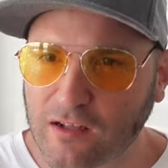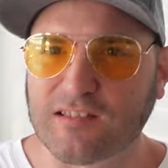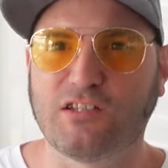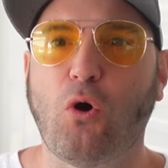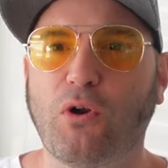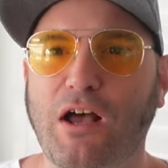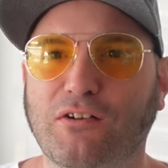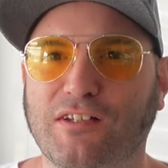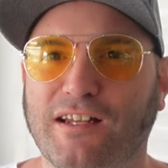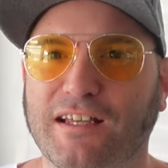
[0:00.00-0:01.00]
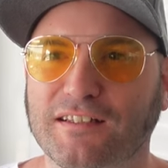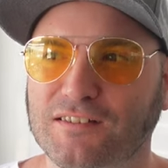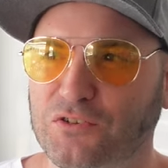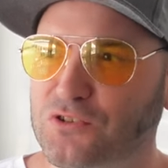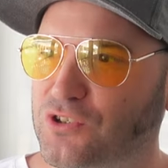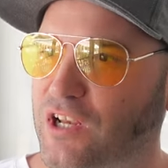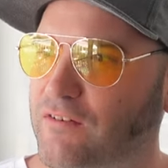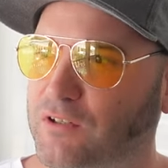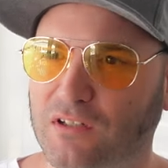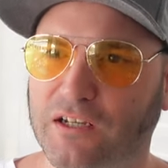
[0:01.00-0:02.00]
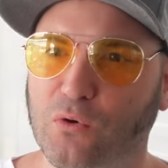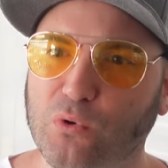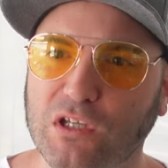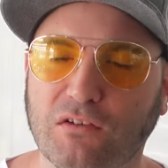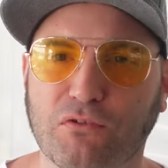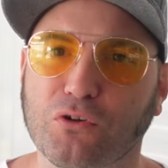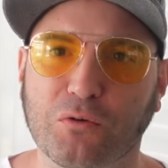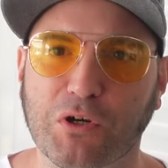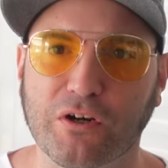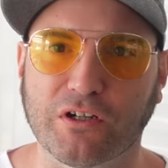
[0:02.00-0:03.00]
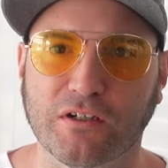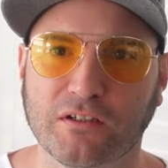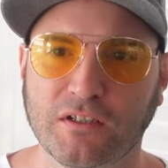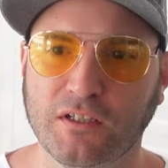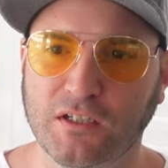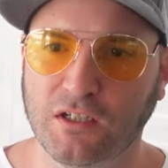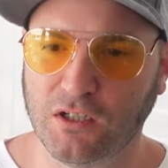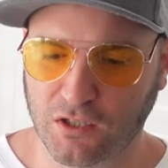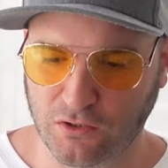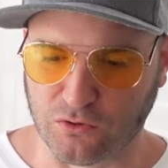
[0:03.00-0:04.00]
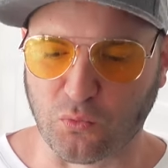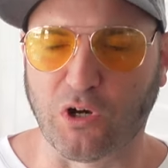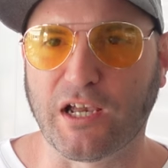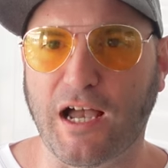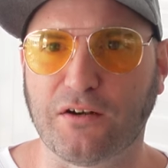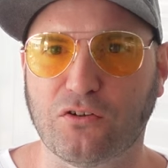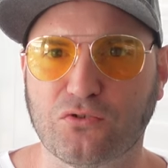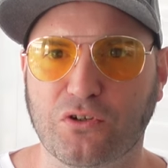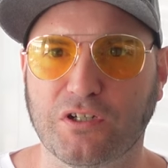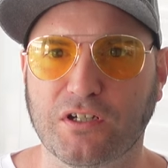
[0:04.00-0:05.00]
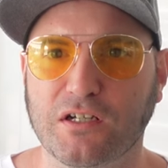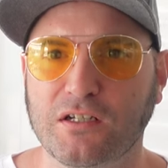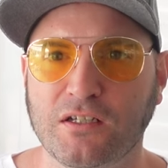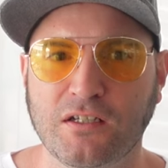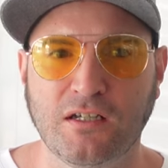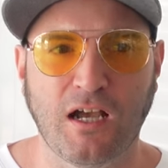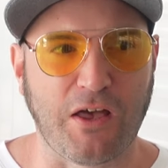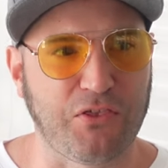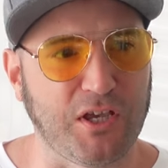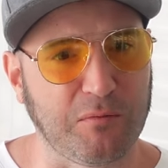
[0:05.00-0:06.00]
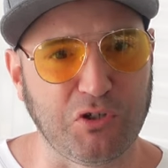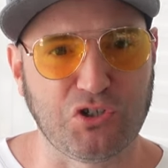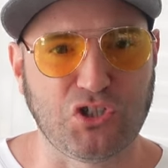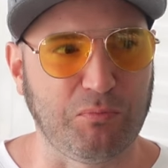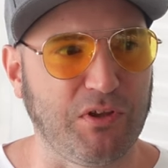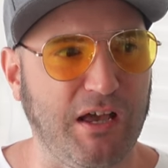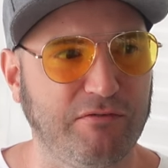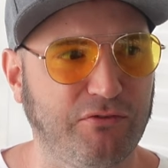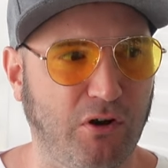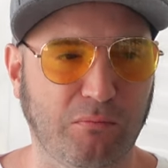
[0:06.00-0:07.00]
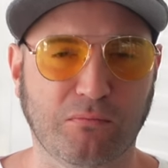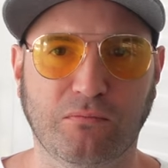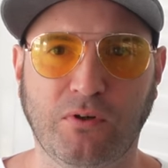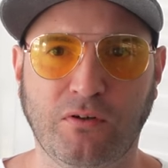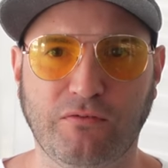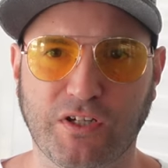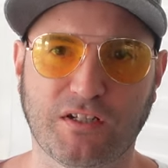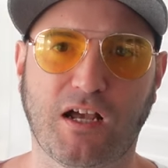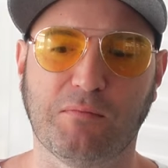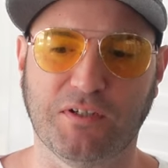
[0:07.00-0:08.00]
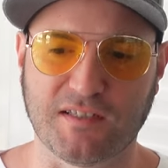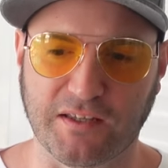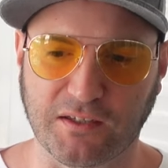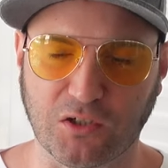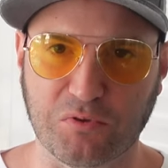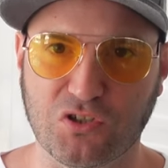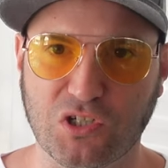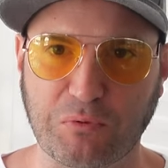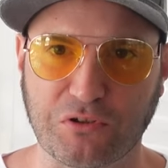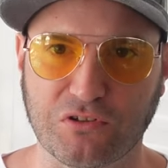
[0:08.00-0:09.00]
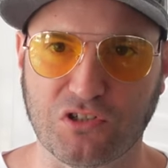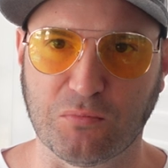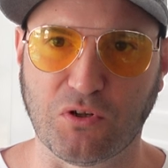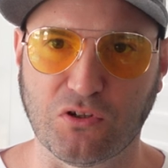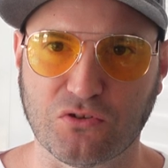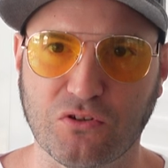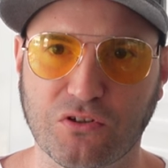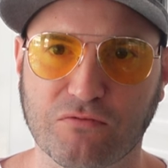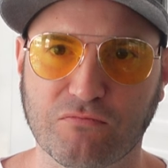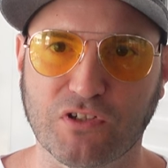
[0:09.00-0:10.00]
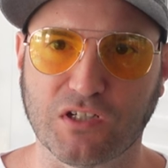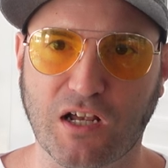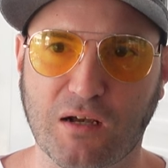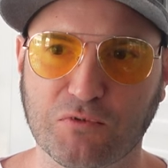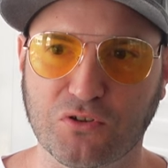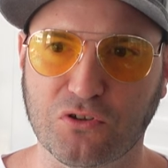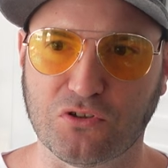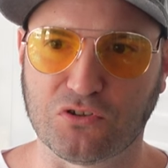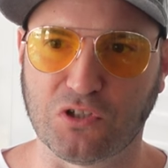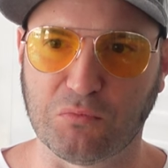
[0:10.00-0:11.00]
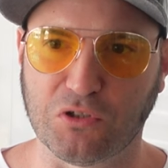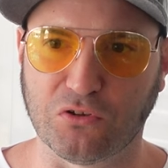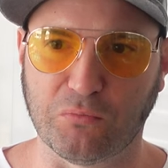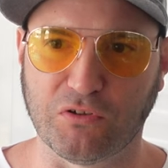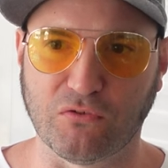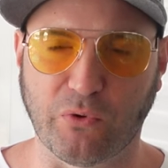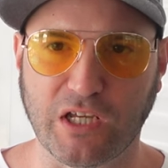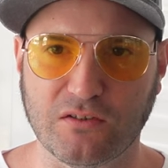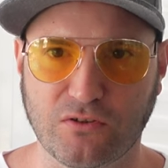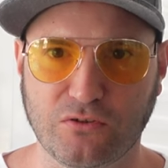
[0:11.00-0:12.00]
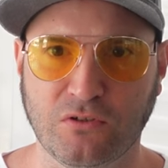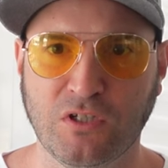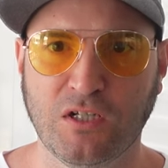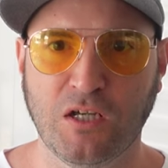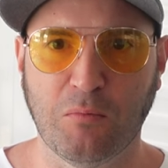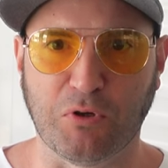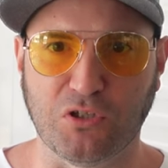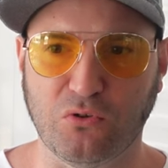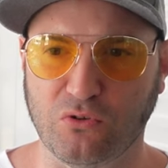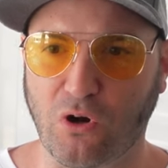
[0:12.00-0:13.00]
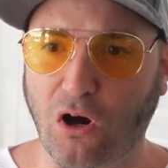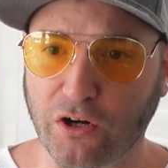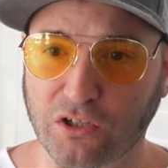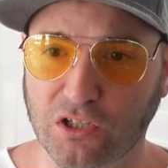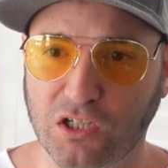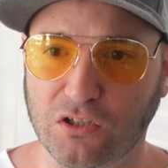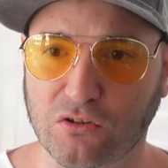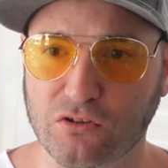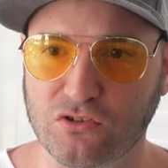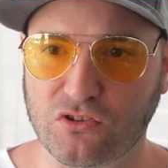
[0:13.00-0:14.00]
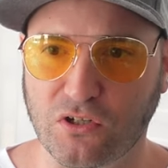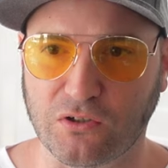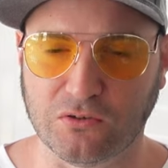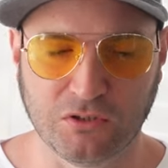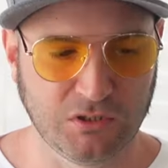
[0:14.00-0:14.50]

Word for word: it's going out today. So you should have it in like a week if you're in America. There's one guy in Australia. I think I'm going to ship that from Vietnam because I think it'll be cheaper to ship to Australia from Vietnam. So yours is going to be a little bit of a wait, dude, but you are going to get yours. So